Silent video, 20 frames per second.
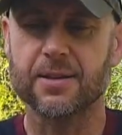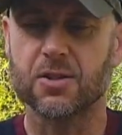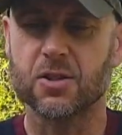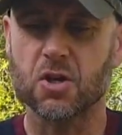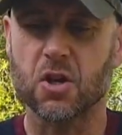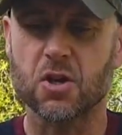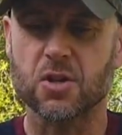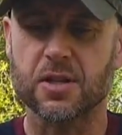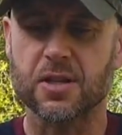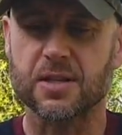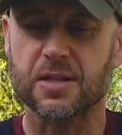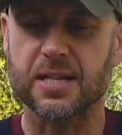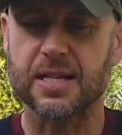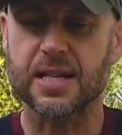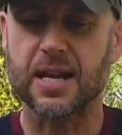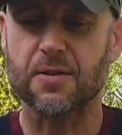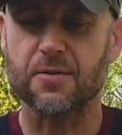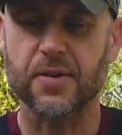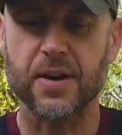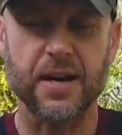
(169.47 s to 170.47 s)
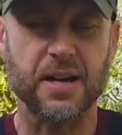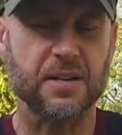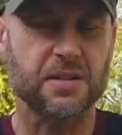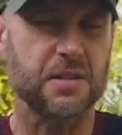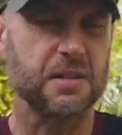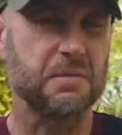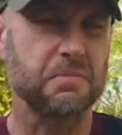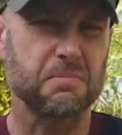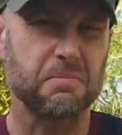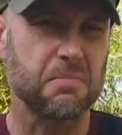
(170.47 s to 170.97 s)
dirt and stuff out,
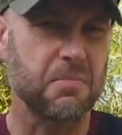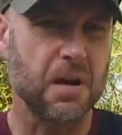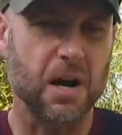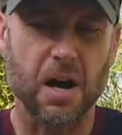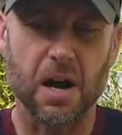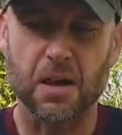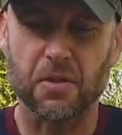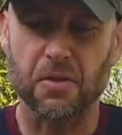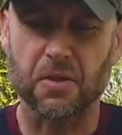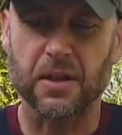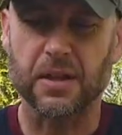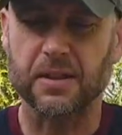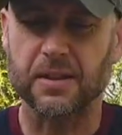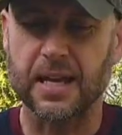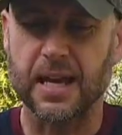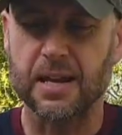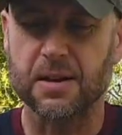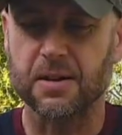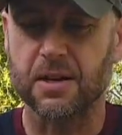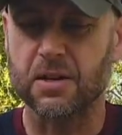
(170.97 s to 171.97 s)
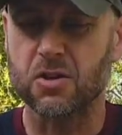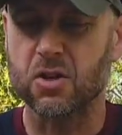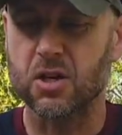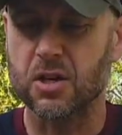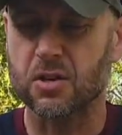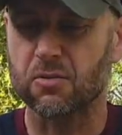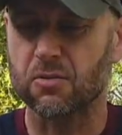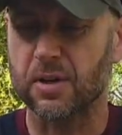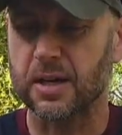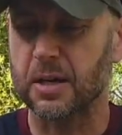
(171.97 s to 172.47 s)
and I think that
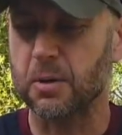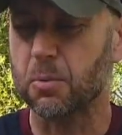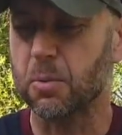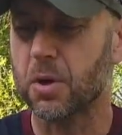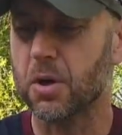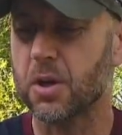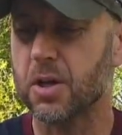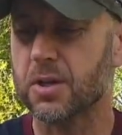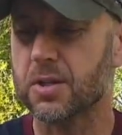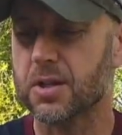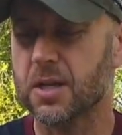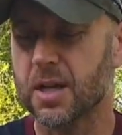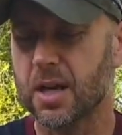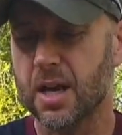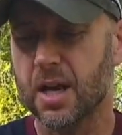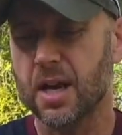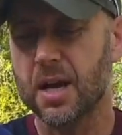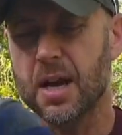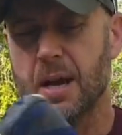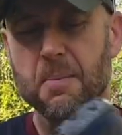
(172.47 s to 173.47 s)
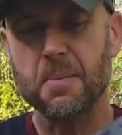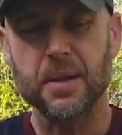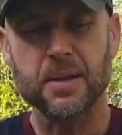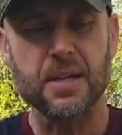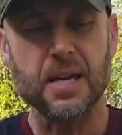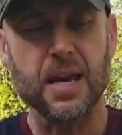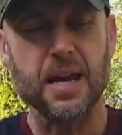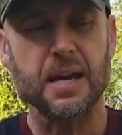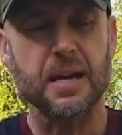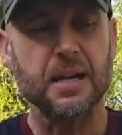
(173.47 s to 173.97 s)
generally worked.
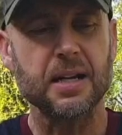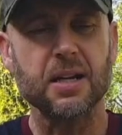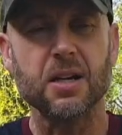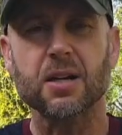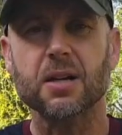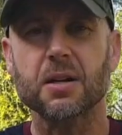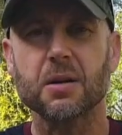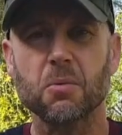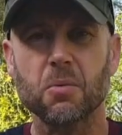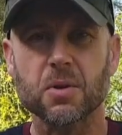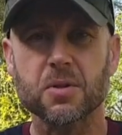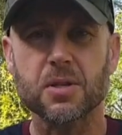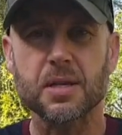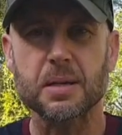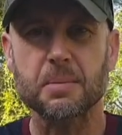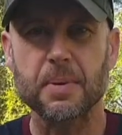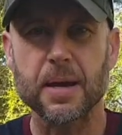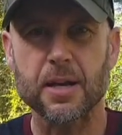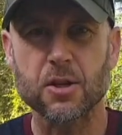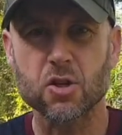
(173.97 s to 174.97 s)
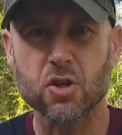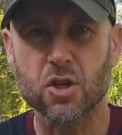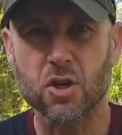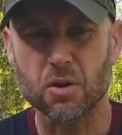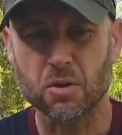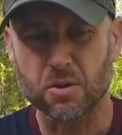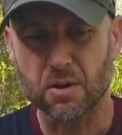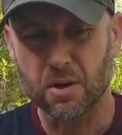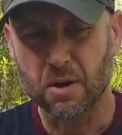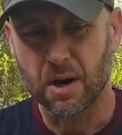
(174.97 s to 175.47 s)
But yeah, look, it wasn't a bad
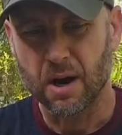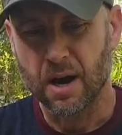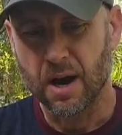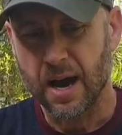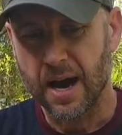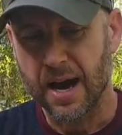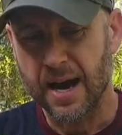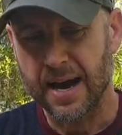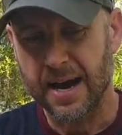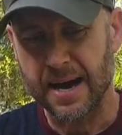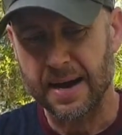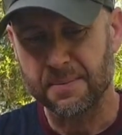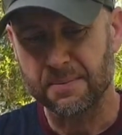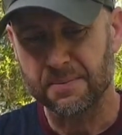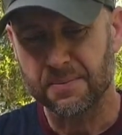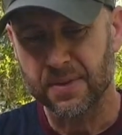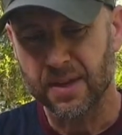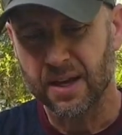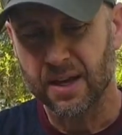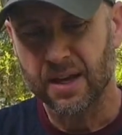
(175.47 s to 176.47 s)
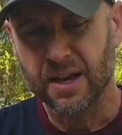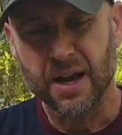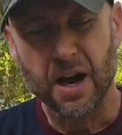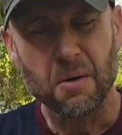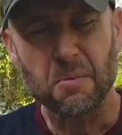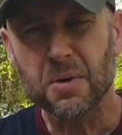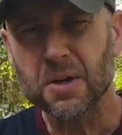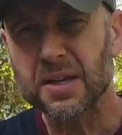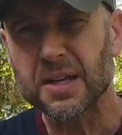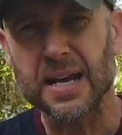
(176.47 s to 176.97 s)
shoe. I'm
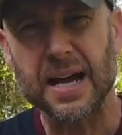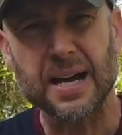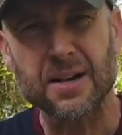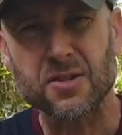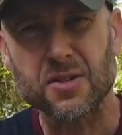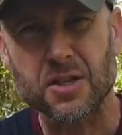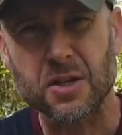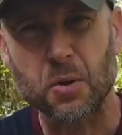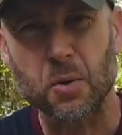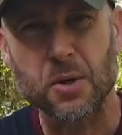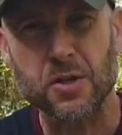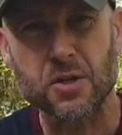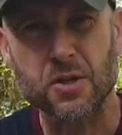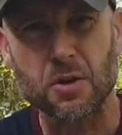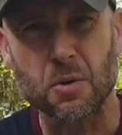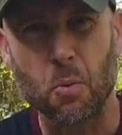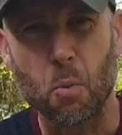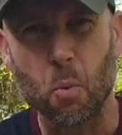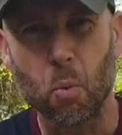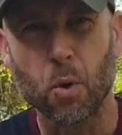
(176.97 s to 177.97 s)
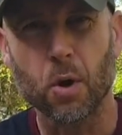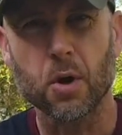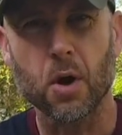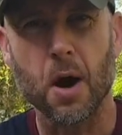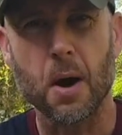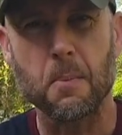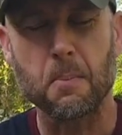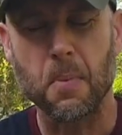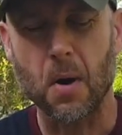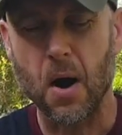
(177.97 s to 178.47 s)
not going to ask the question, would
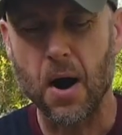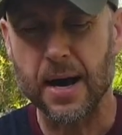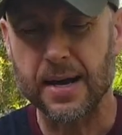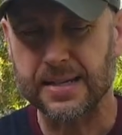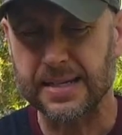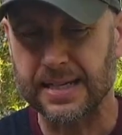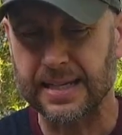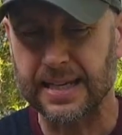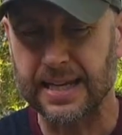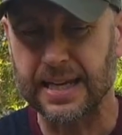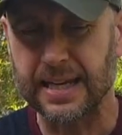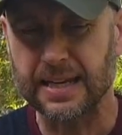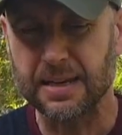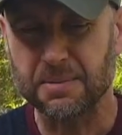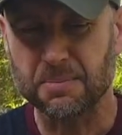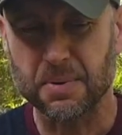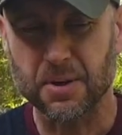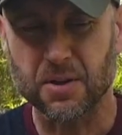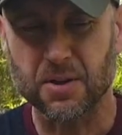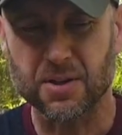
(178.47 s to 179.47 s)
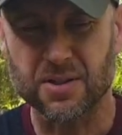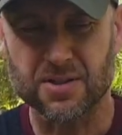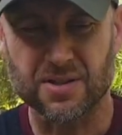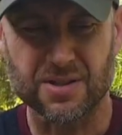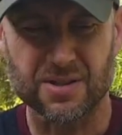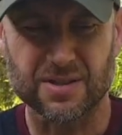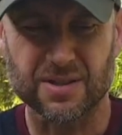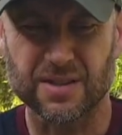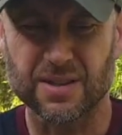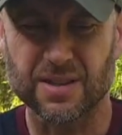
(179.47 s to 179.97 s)
I buy it again?
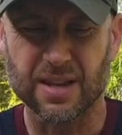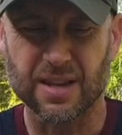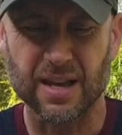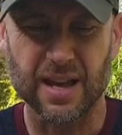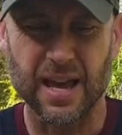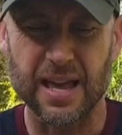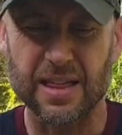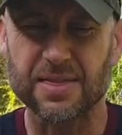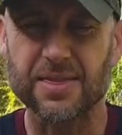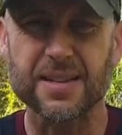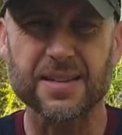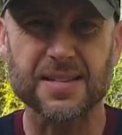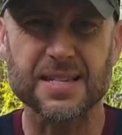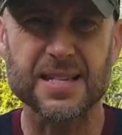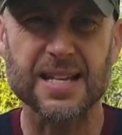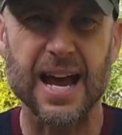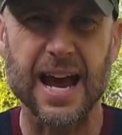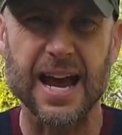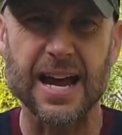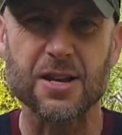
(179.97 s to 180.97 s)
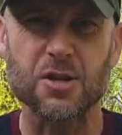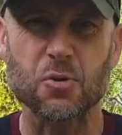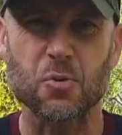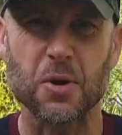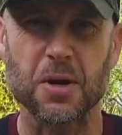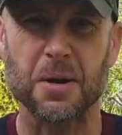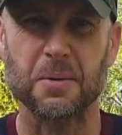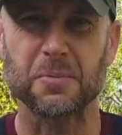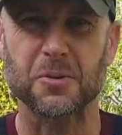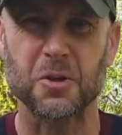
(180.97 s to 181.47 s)
Because at this stage,
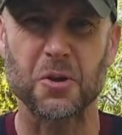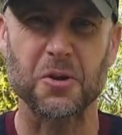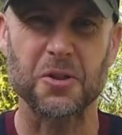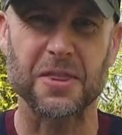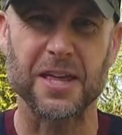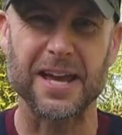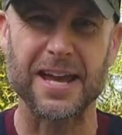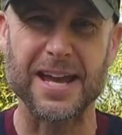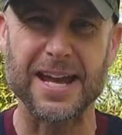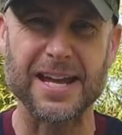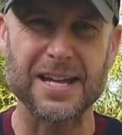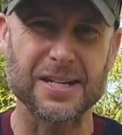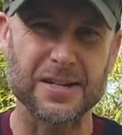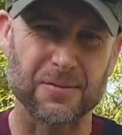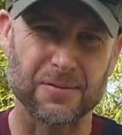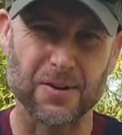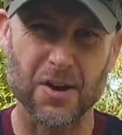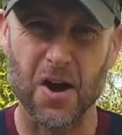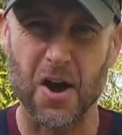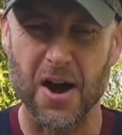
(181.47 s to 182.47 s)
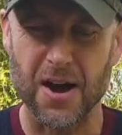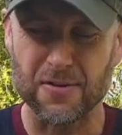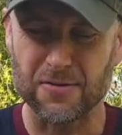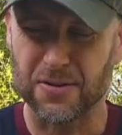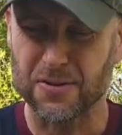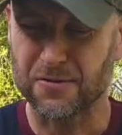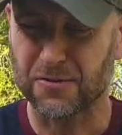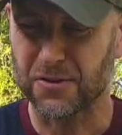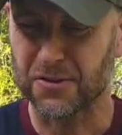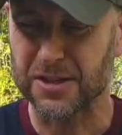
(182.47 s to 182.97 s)
when I'm doing the end of life
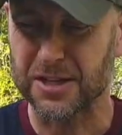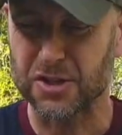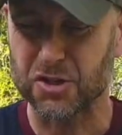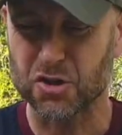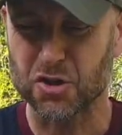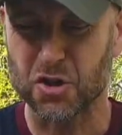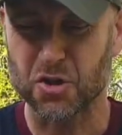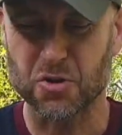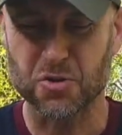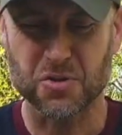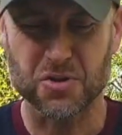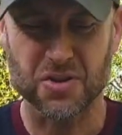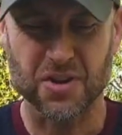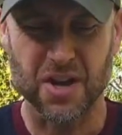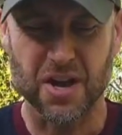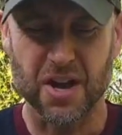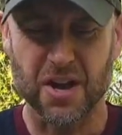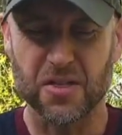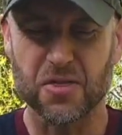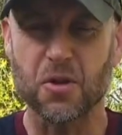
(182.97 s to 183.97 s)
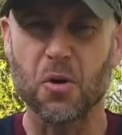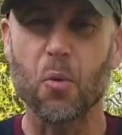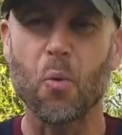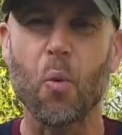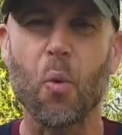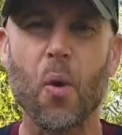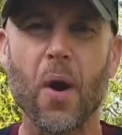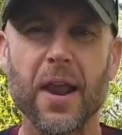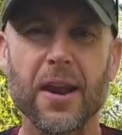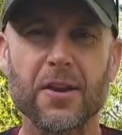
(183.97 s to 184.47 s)
for these shoes, they're
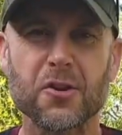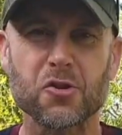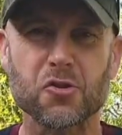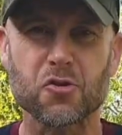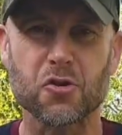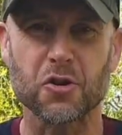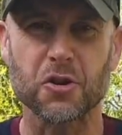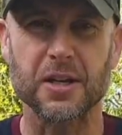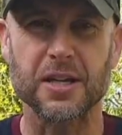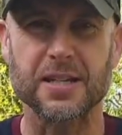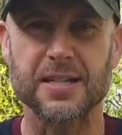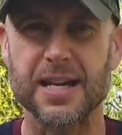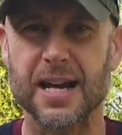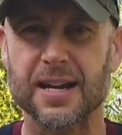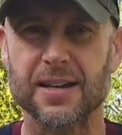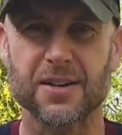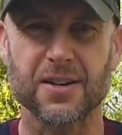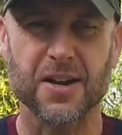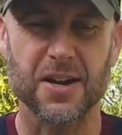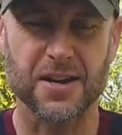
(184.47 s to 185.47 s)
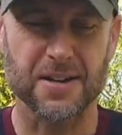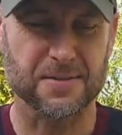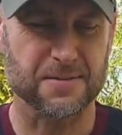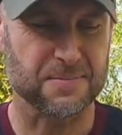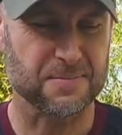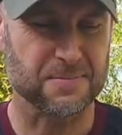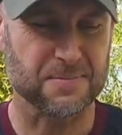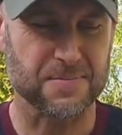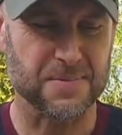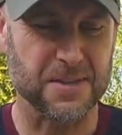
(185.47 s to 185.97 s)
well and truly done. Like,
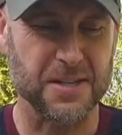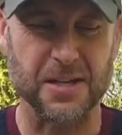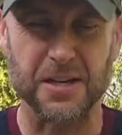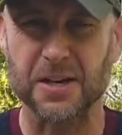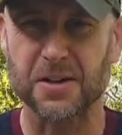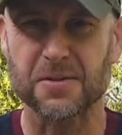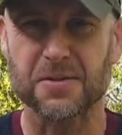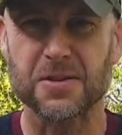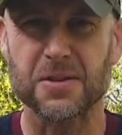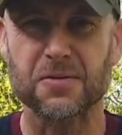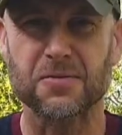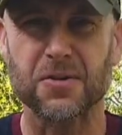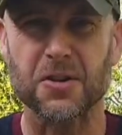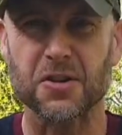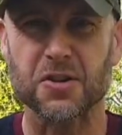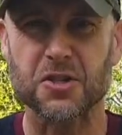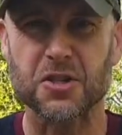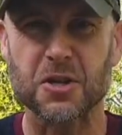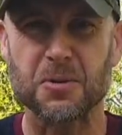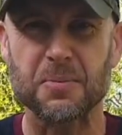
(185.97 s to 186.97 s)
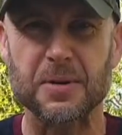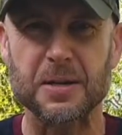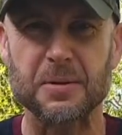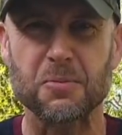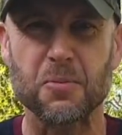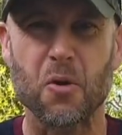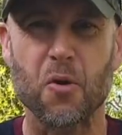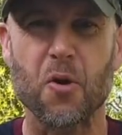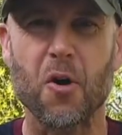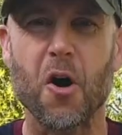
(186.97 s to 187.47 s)
you know, you've got so many
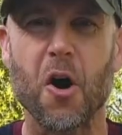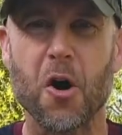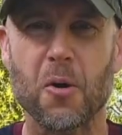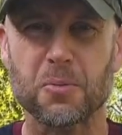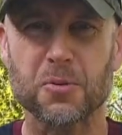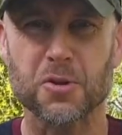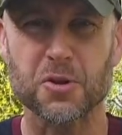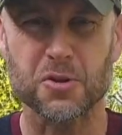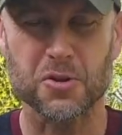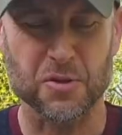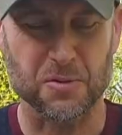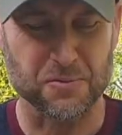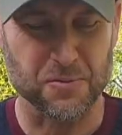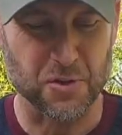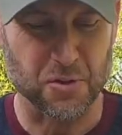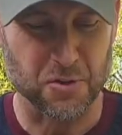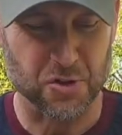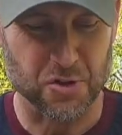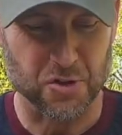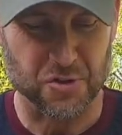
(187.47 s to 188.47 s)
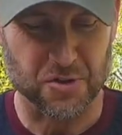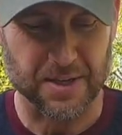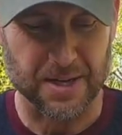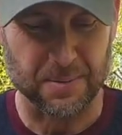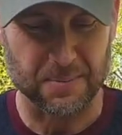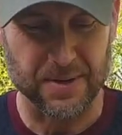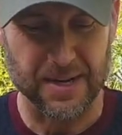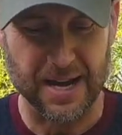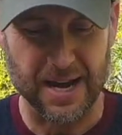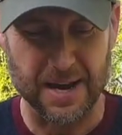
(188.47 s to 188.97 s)
more options of new shoes
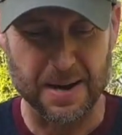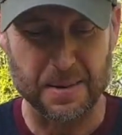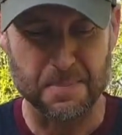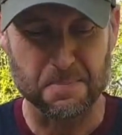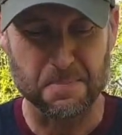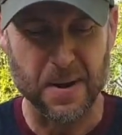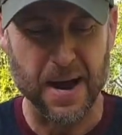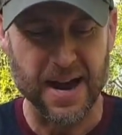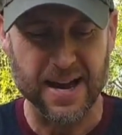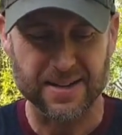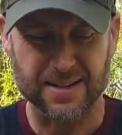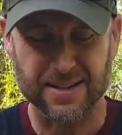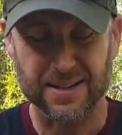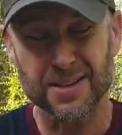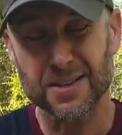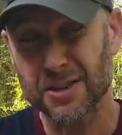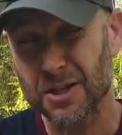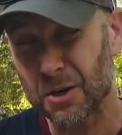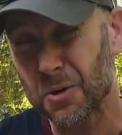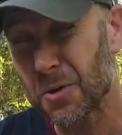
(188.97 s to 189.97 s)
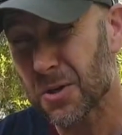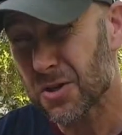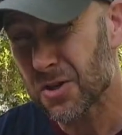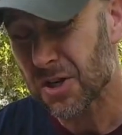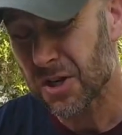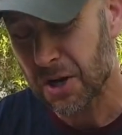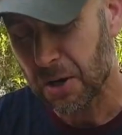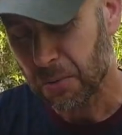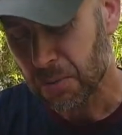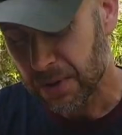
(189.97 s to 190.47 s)
coming out. But the
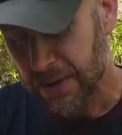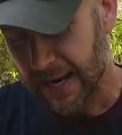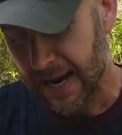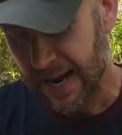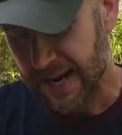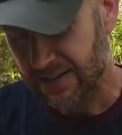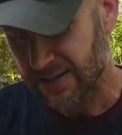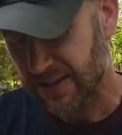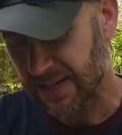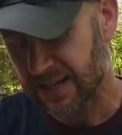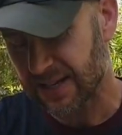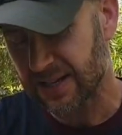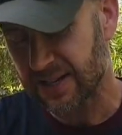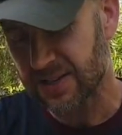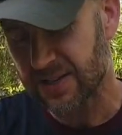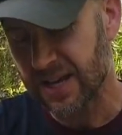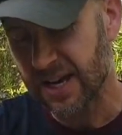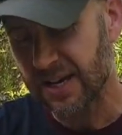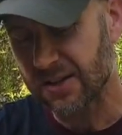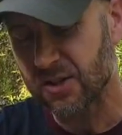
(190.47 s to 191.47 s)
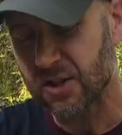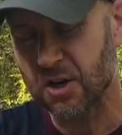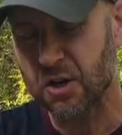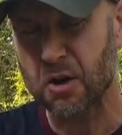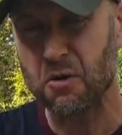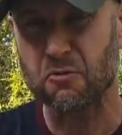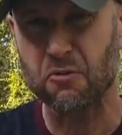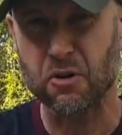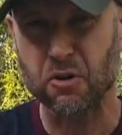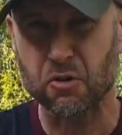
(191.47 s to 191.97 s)
question I would ask is, did I
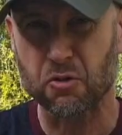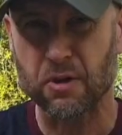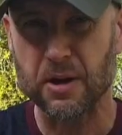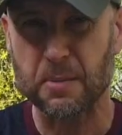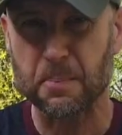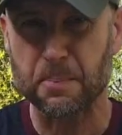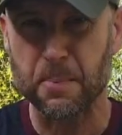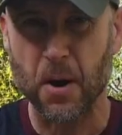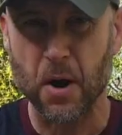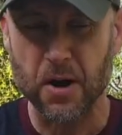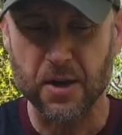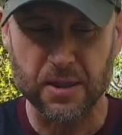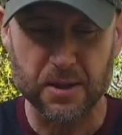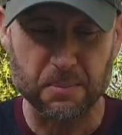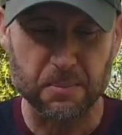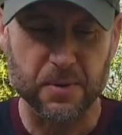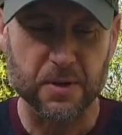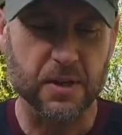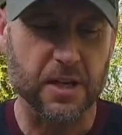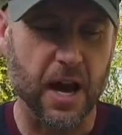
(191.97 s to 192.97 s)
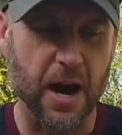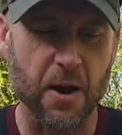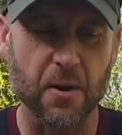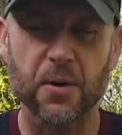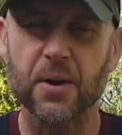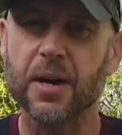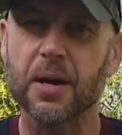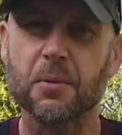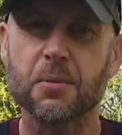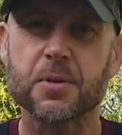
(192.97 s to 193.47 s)
regret buying them? No,
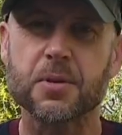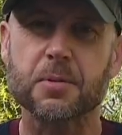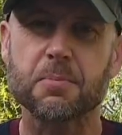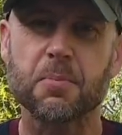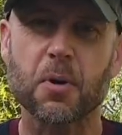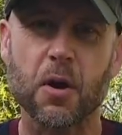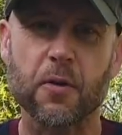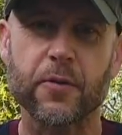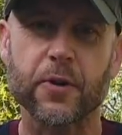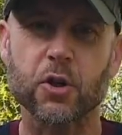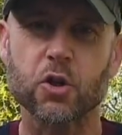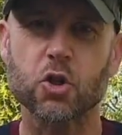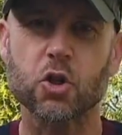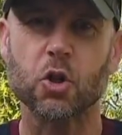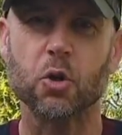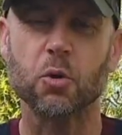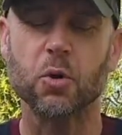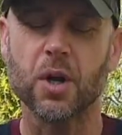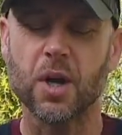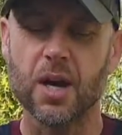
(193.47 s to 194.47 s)
it was a perfect shoe.